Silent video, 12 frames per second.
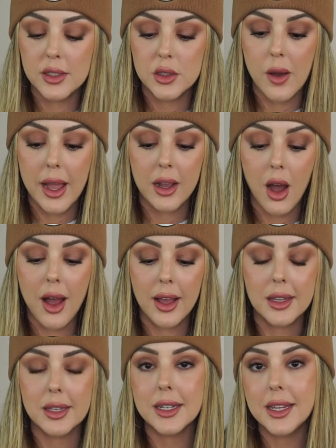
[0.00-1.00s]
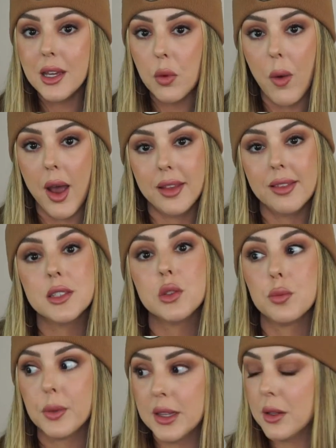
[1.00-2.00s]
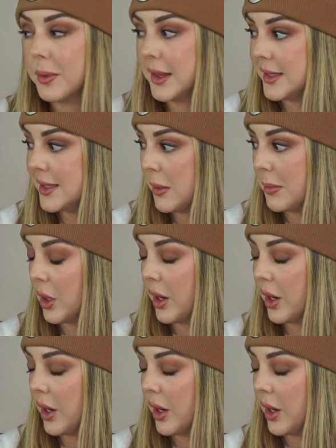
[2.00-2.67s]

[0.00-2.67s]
So I got a Clinique one that's really, really similar.